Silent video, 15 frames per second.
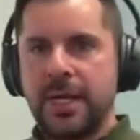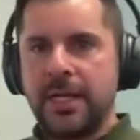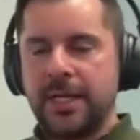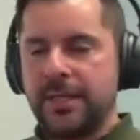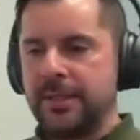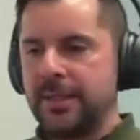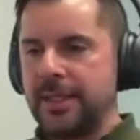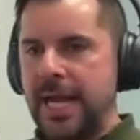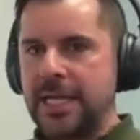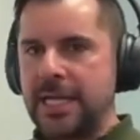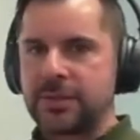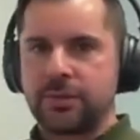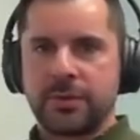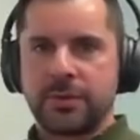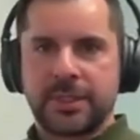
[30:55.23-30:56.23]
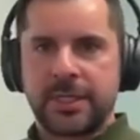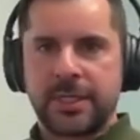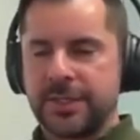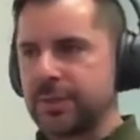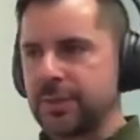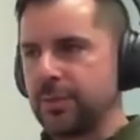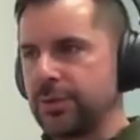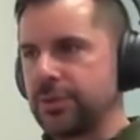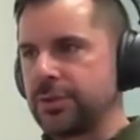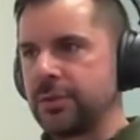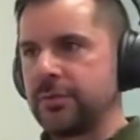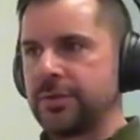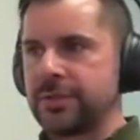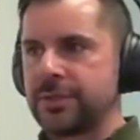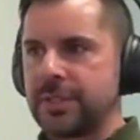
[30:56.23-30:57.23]
right? And then that's where the customer
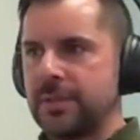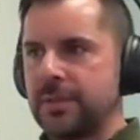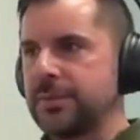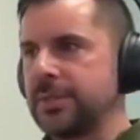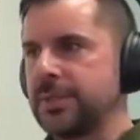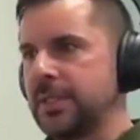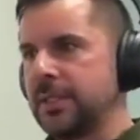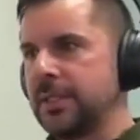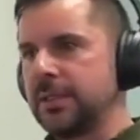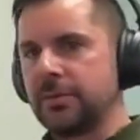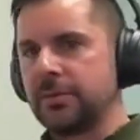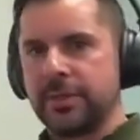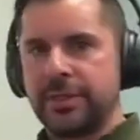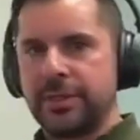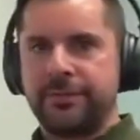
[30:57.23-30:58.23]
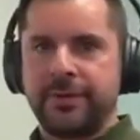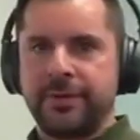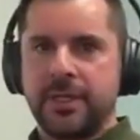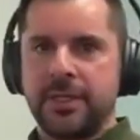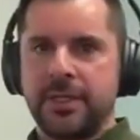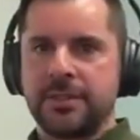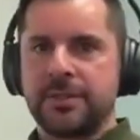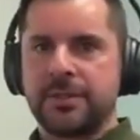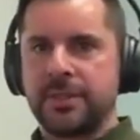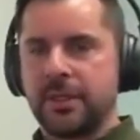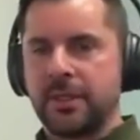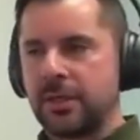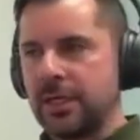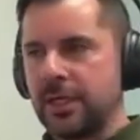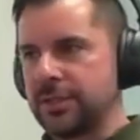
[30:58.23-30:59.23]
service comes in, the refunds,
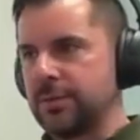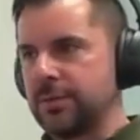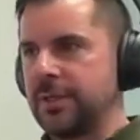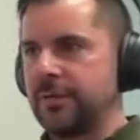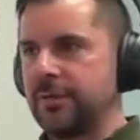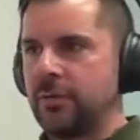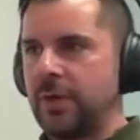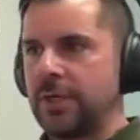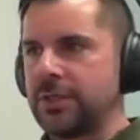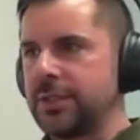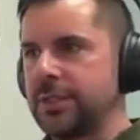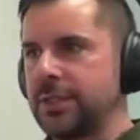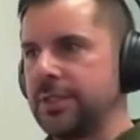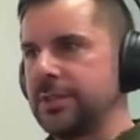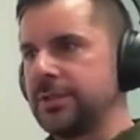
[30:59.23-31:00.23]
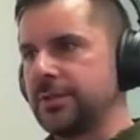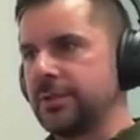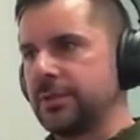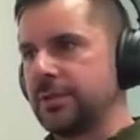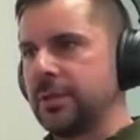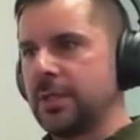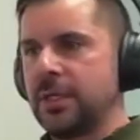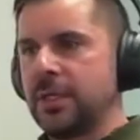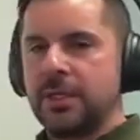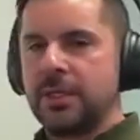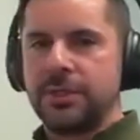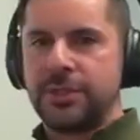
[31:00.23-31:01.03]
you know, customers have questions or